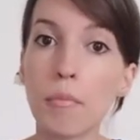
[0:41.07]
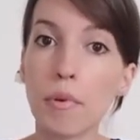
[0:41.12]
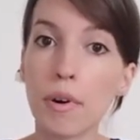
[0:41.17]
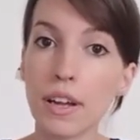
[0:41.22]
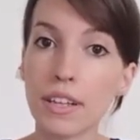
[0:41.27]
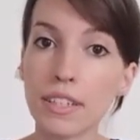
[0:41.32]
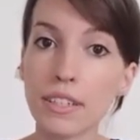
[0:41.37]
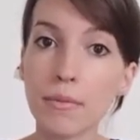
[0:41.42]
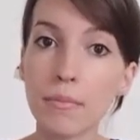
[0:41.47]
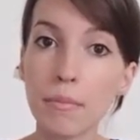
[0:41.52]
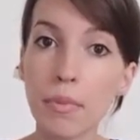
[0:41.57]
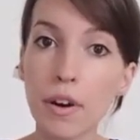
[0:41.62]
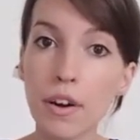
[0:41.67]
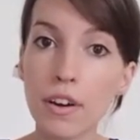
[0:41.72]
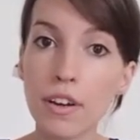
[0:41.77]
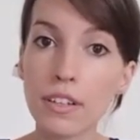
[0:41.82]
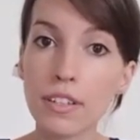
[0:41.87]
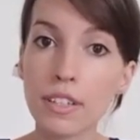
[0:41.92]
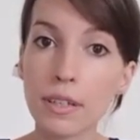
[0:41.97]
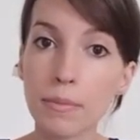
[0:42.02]
Present
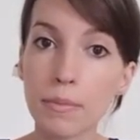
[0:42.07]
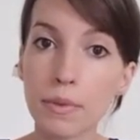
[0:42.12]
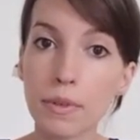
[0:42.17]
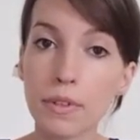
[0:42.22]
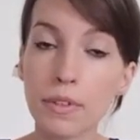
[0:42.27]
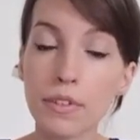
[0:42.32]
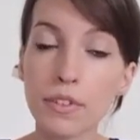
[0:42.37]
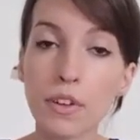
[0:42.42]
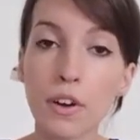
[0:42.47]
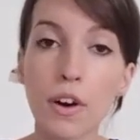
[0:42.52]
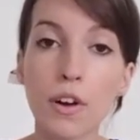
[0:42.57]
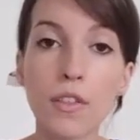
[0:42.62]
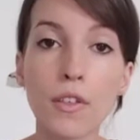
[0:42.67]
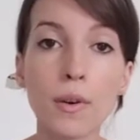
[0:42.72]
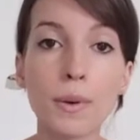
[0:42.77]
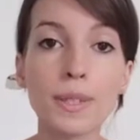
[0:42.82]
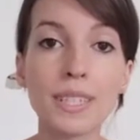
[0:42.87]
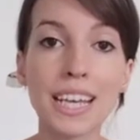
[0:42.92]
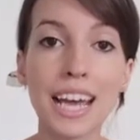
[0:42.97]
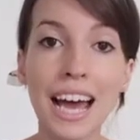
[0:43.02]
participles are
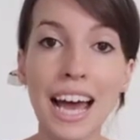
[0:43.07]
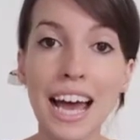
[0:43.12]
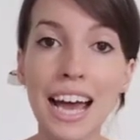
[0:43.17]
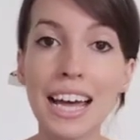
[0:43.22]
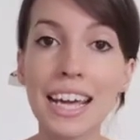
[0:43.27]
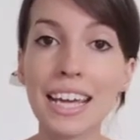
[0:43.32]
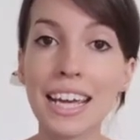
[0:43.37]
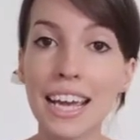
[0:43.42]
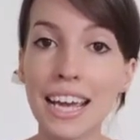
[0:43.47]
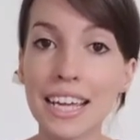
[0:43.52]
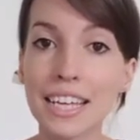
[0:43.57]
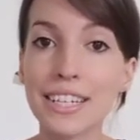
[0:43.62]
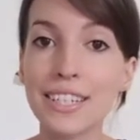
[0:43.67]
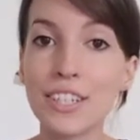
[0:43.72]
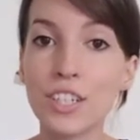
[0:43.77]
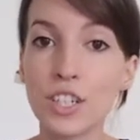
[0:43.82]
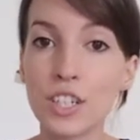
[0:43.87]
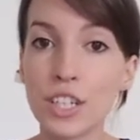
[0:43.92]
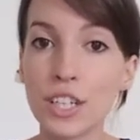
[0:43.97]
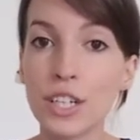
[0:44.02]
those
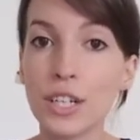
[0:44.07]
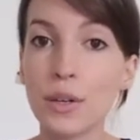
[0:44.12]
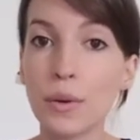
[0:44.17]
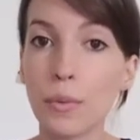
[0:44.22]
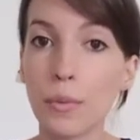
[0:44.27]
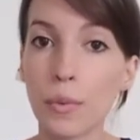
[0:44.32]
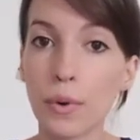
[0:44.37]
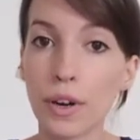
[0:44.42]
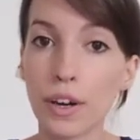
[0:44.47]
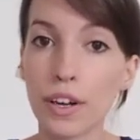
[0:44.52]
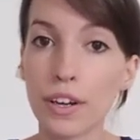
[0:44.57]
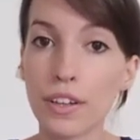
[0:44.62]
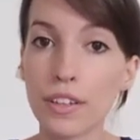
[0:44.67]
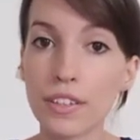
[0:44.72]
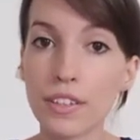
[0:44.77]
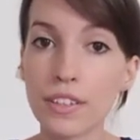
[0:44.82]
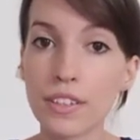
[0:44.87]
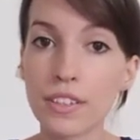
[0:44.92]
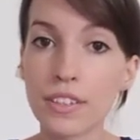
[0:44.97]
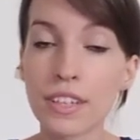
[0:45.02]
ing
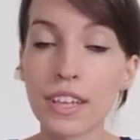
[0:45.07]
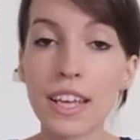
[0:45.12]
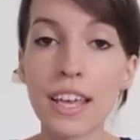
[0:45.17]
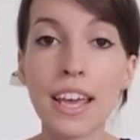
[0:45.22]
words,